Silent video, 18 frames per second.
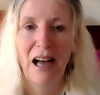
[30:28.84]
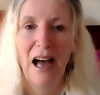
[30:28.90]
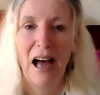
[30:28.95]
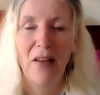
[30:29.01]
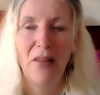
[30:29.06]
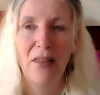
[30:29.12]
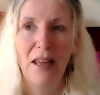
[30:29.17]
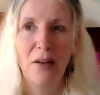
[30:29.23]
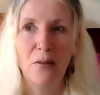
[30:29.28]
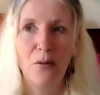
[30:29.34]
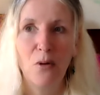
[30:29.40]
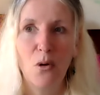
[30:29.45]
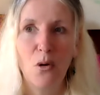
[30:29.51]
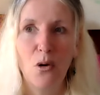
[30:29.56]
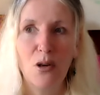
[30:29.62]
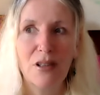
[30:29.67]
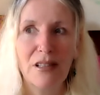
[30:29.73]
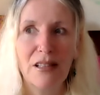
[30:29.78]
And then of
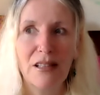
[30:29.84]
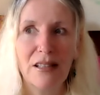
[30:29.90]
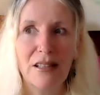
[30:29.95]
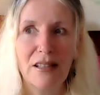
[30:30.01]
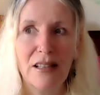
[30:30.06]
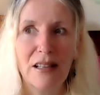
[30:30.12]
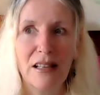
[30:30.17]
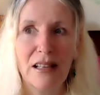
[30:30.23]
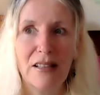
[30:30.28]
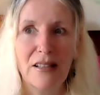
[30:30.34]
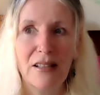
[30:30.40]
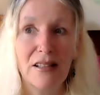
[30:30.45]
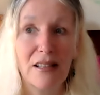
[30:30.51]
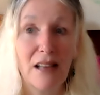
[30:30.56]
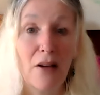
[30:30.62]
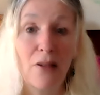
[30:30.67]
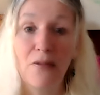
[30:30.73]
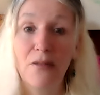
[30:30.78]
course it's a
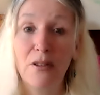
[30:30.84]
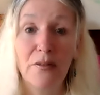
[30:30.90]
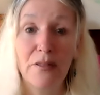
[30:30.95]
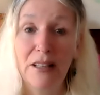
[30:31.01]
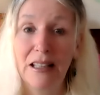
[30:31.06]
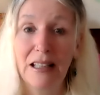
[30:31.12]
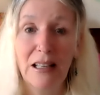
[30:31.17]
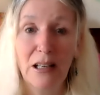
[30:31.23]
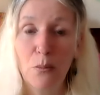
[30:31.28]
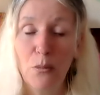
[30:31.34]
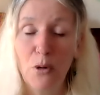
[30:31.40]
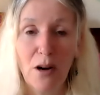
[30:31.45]
self-fulfilling